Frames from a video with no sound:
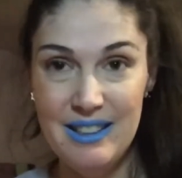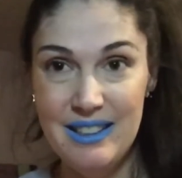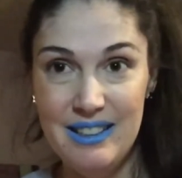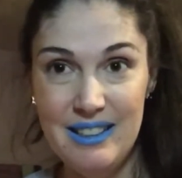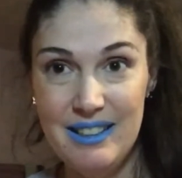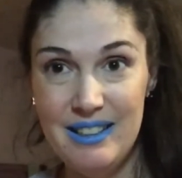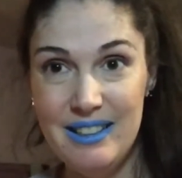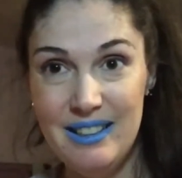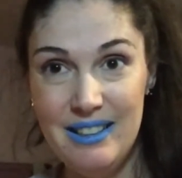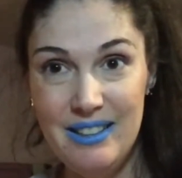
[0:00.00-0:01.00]
I,
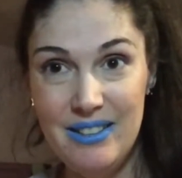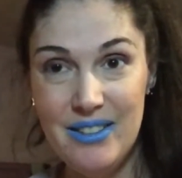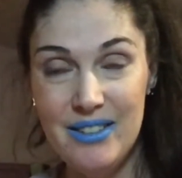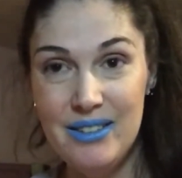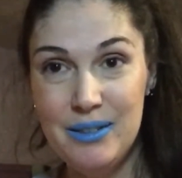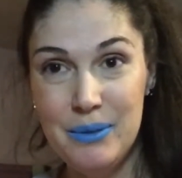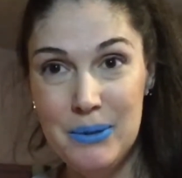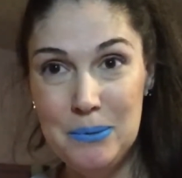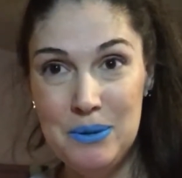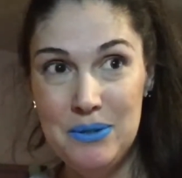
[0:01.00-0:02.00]
I, didn't know if I was
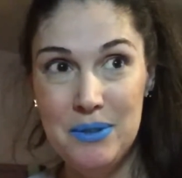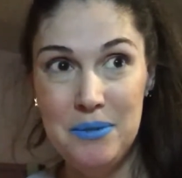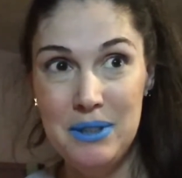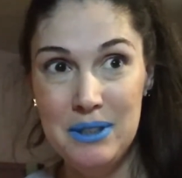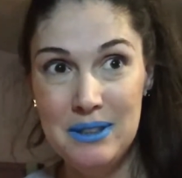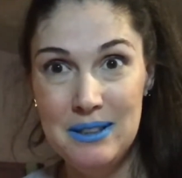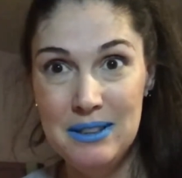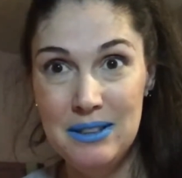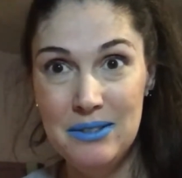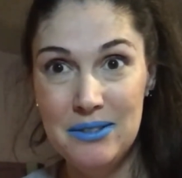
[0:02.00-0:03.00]
supposed to be filming and
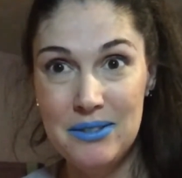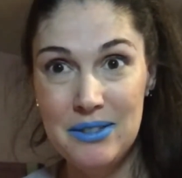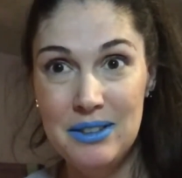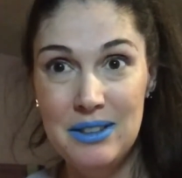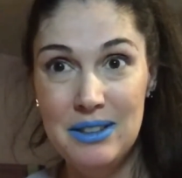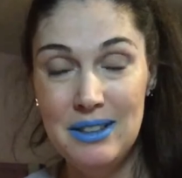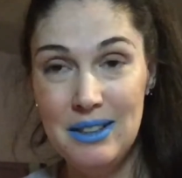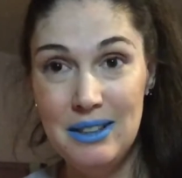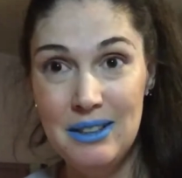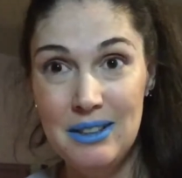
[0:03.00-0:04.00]
stuff.
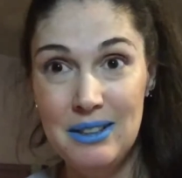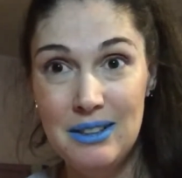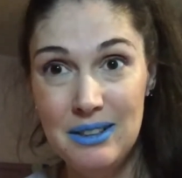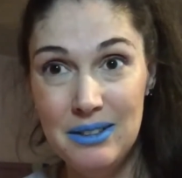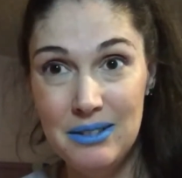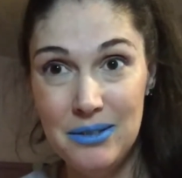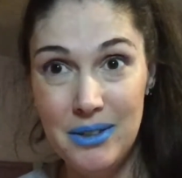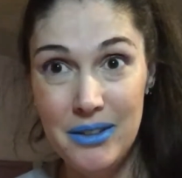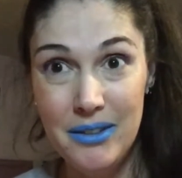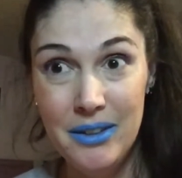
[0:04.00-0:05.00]
Yeah, it was
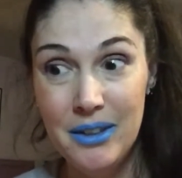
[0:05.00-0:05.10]
weird.